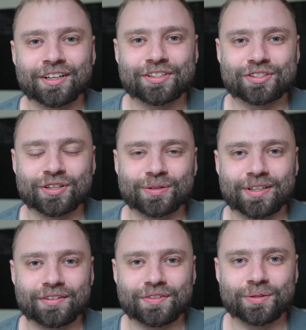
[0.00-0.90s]
So
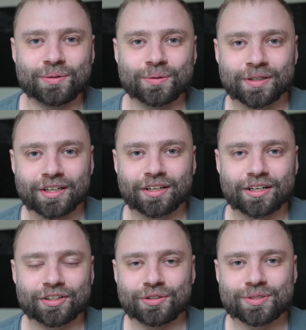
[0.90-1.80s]
if you
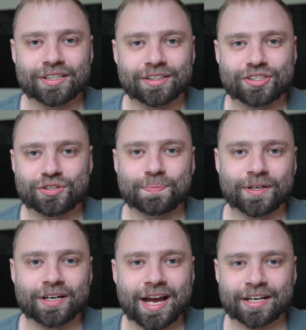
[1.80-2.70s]
are using a
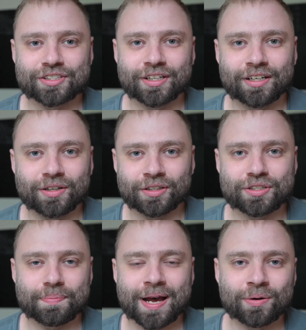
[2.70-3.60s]
super extra
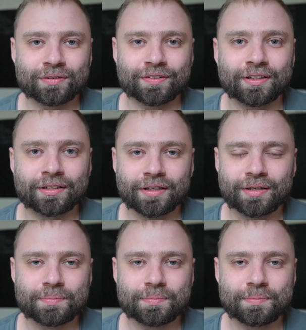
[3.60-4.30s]
ultra powerful